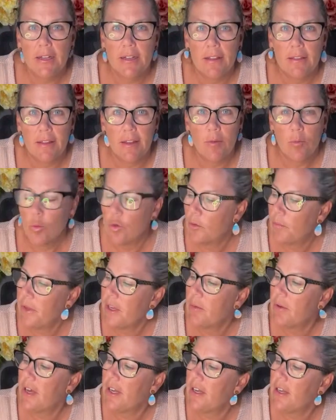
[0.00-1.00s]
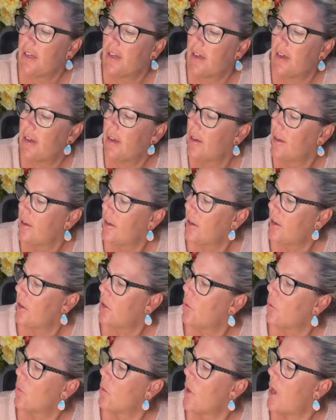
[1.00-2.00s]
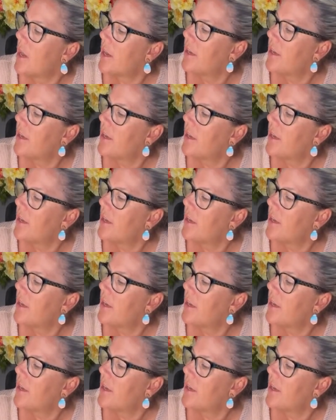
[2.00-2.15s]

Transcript: and then we'll be ready to rock